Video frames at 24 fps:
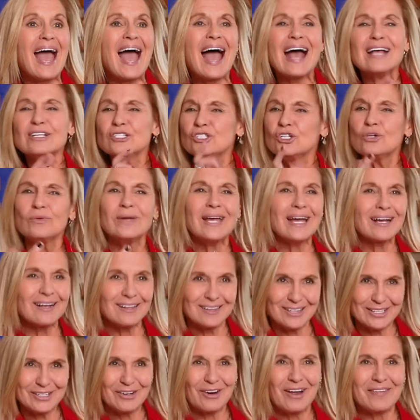As you get
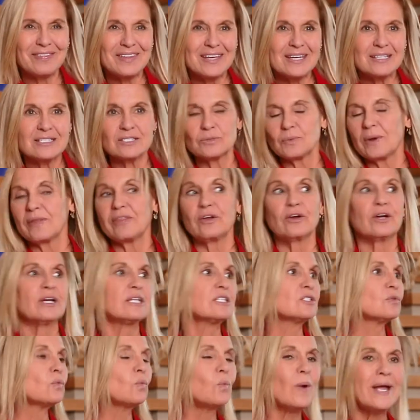clear on this, whether
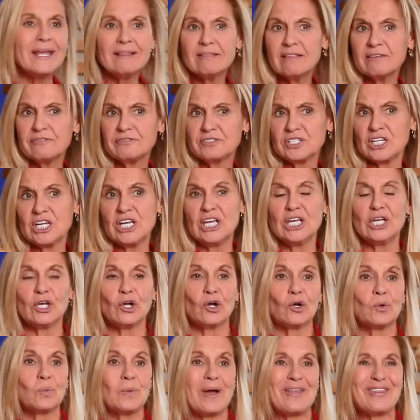it's weightlifting
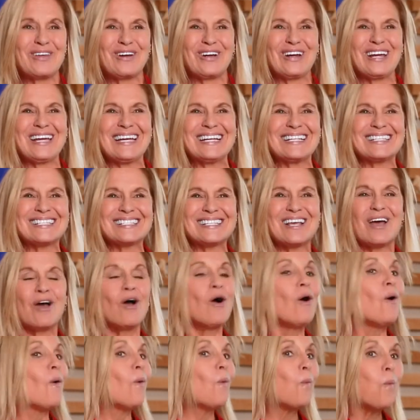or whether it's
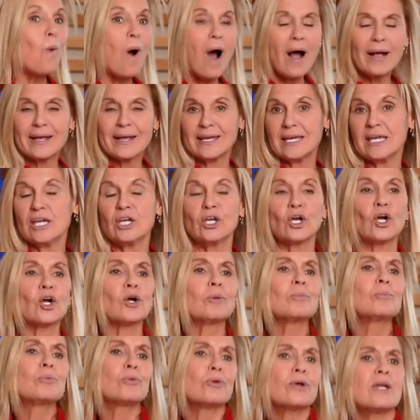walking or
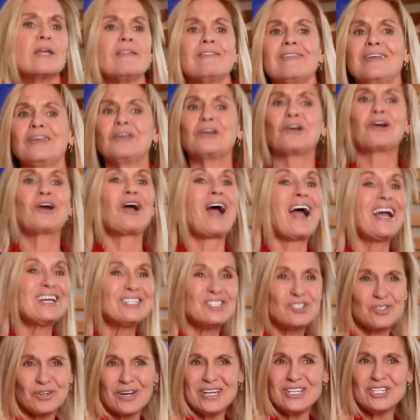breathing or
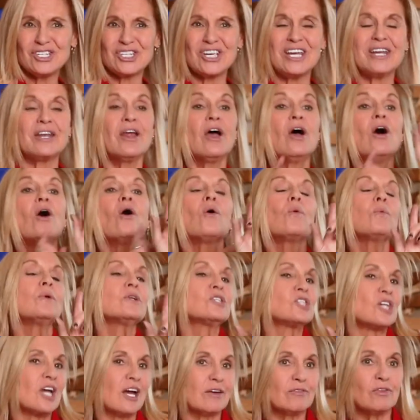hydration,
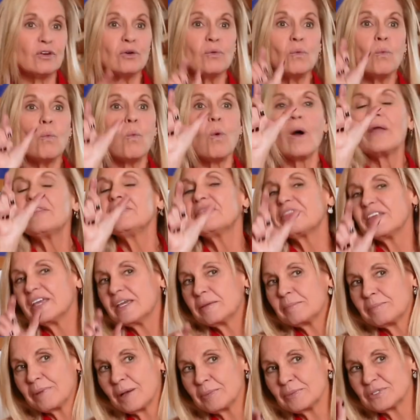whichever one
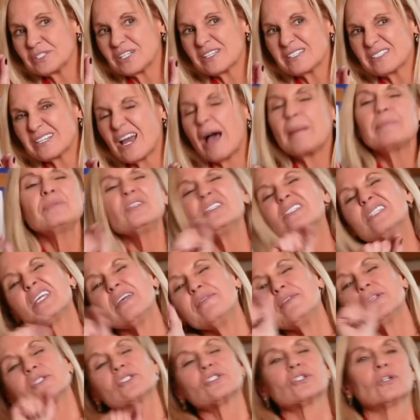thing bubbles to the top, just give
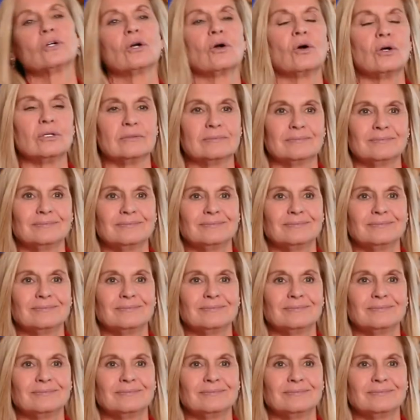it a circle.